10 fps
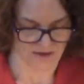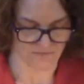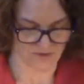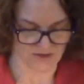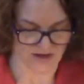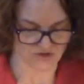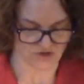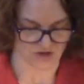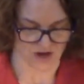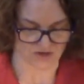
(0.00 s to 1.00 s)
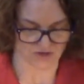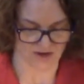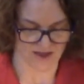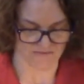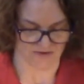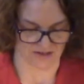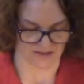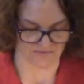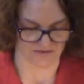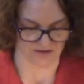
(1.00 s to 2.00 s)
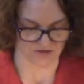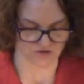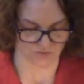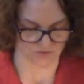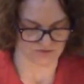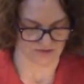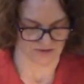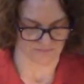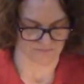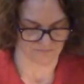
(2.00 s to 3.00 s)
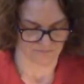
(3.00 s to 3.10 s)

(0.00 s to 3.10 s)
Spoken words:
every nation under heaven living in Jerusalem.